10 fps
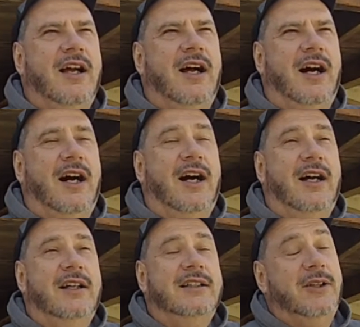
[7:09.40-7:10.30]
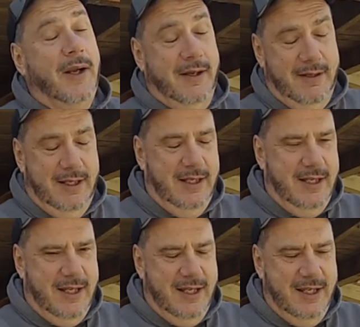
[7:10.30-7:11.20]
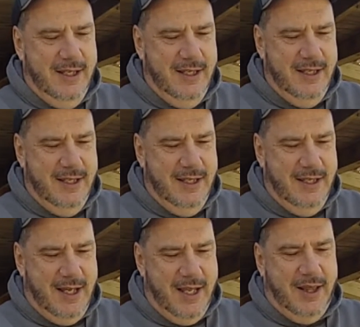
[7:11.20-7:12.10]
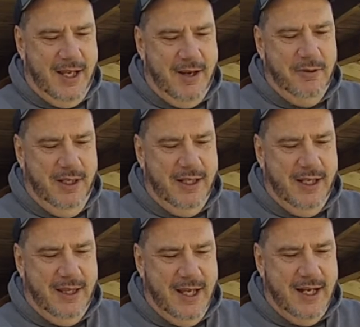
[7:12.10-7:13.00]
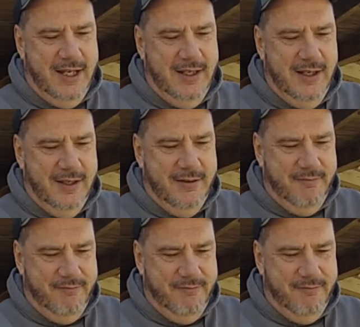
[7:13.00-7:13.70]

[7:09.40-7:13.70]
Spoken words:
So anyway, I really like that idea.